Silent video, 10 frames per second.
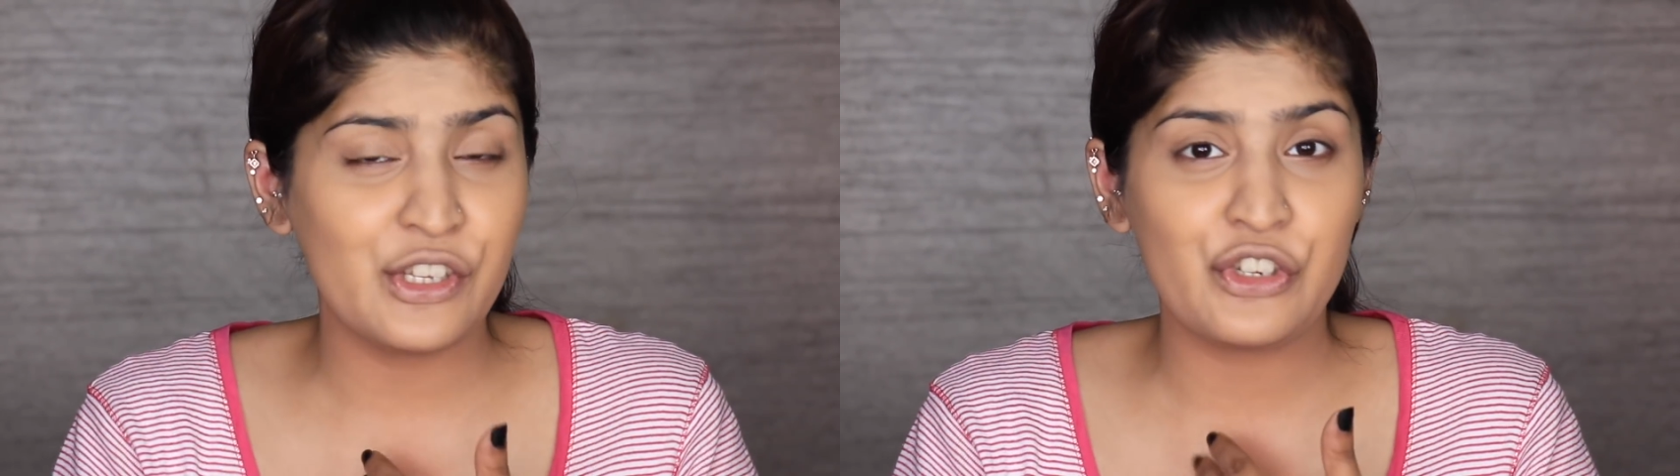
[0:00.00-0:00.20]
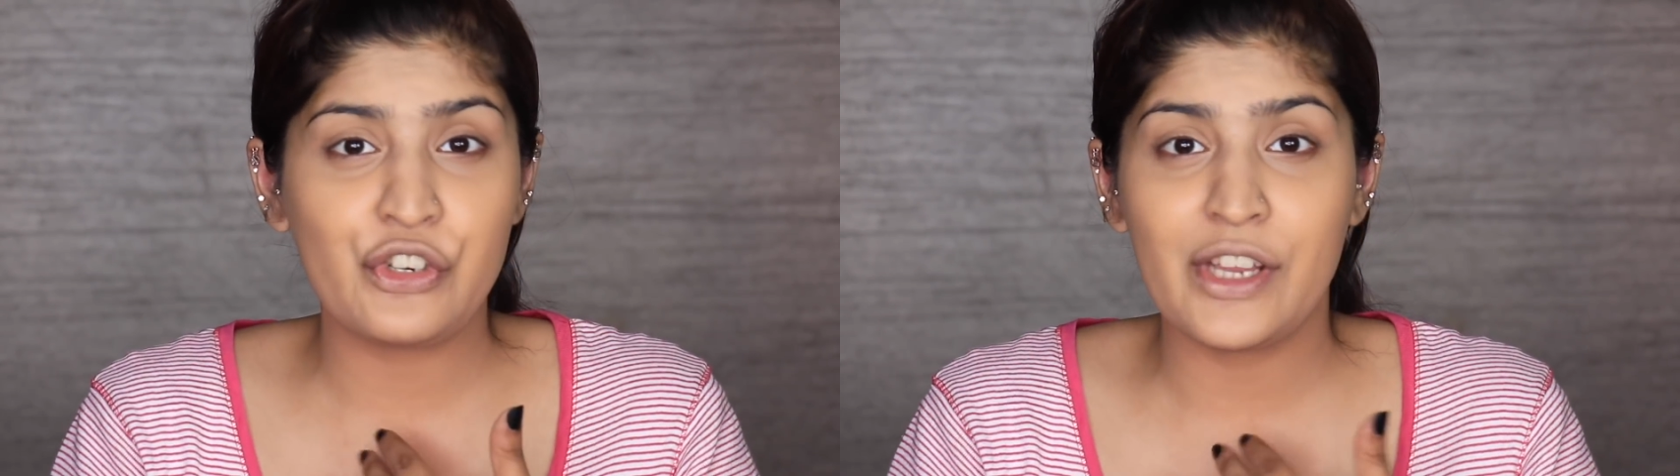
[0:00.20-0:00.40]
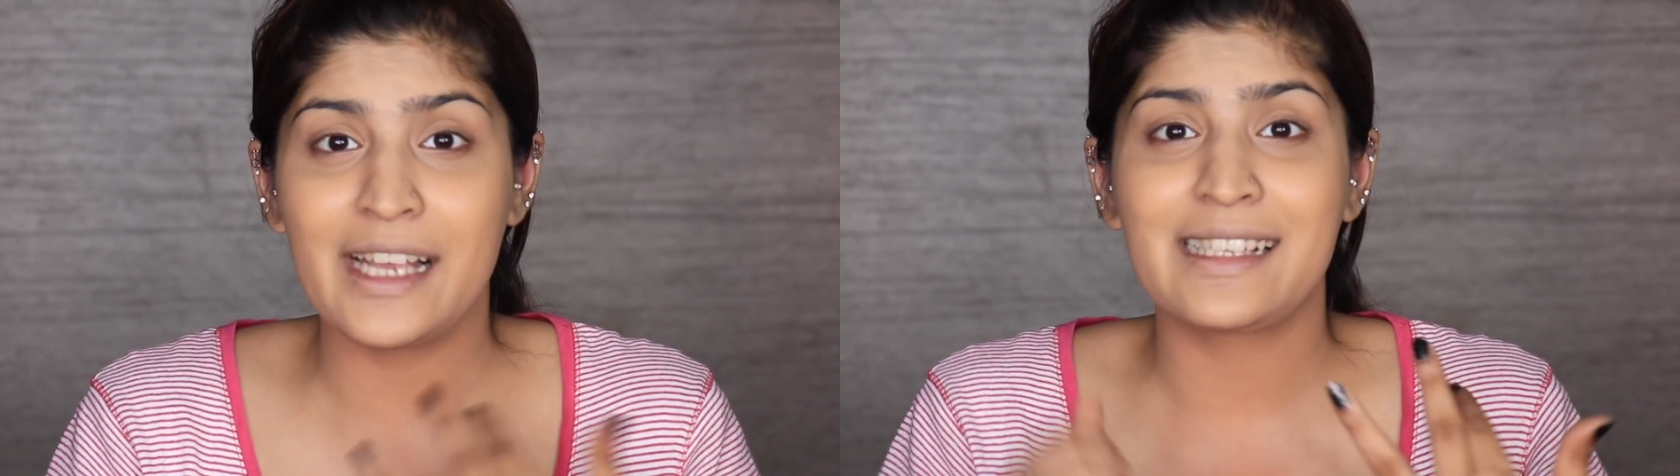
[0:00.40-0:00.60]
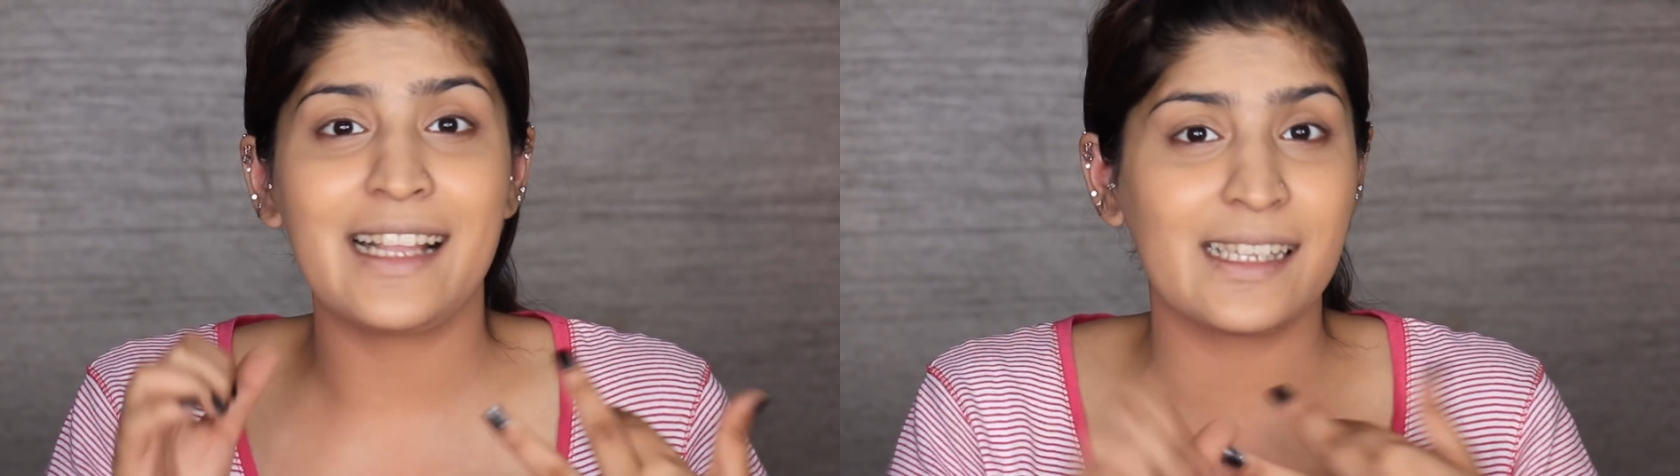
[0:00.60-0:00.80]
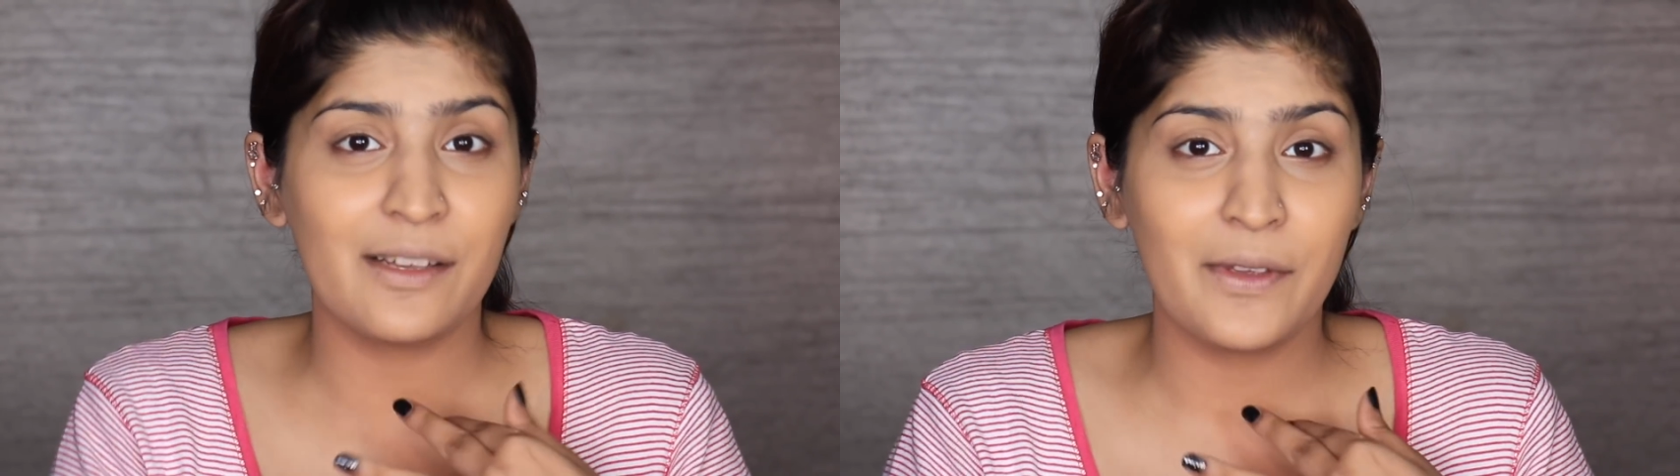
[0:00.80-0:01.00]
streaks,
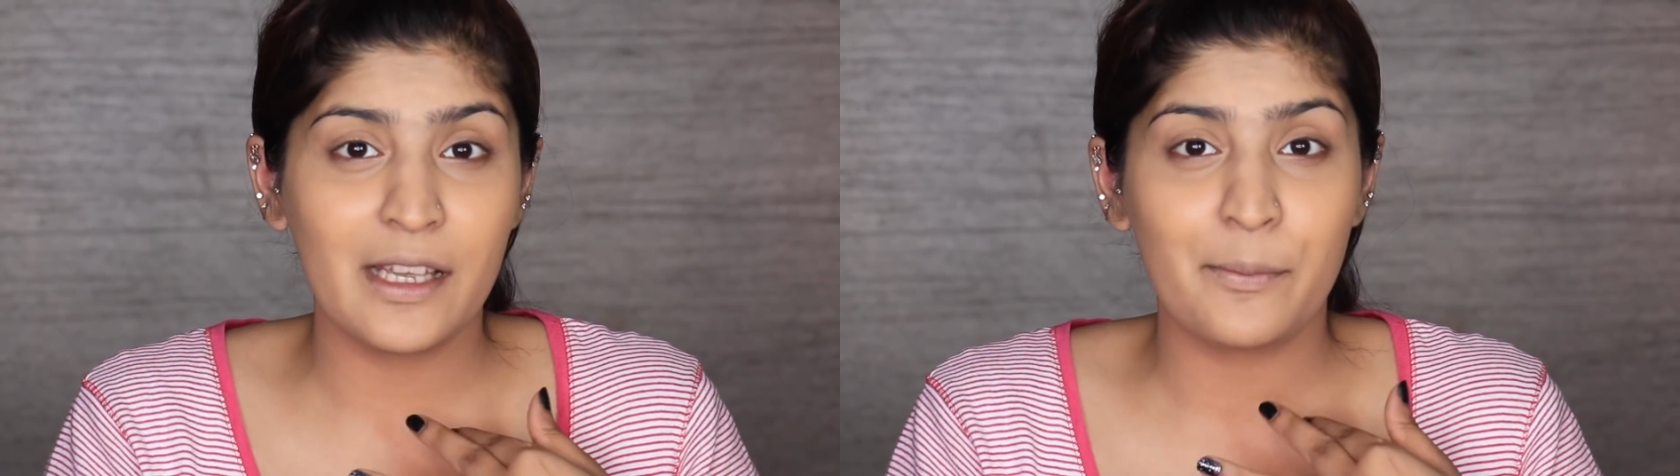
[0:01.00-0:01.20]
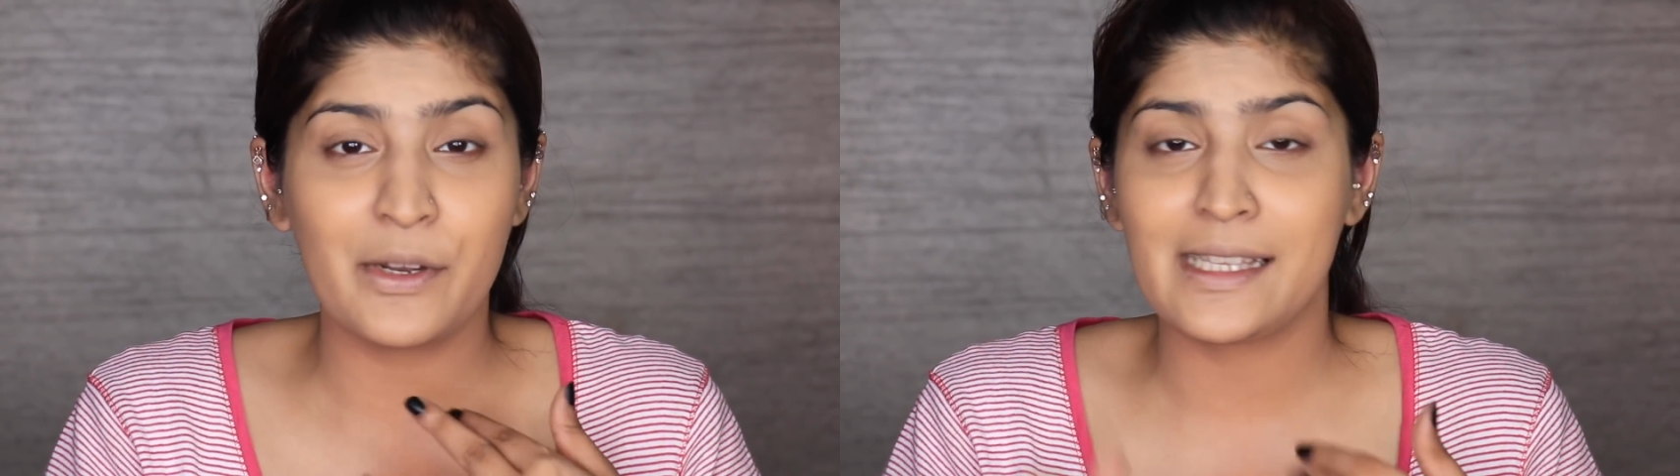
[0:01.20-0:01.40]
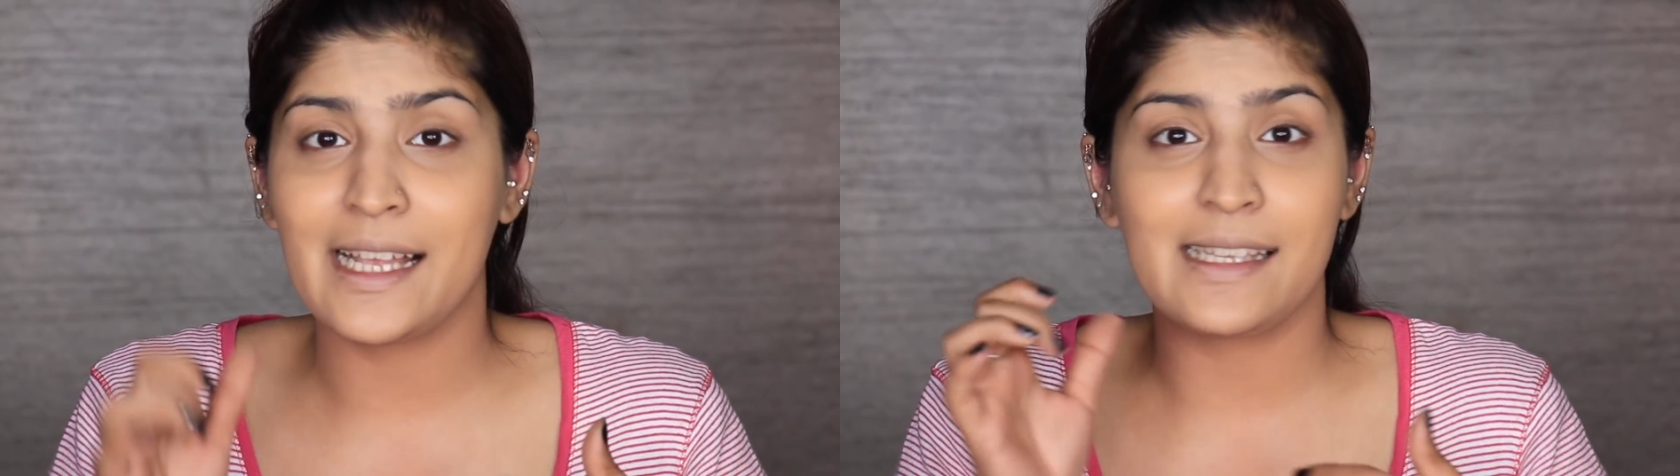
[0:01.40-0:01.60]
lesser fingerprints,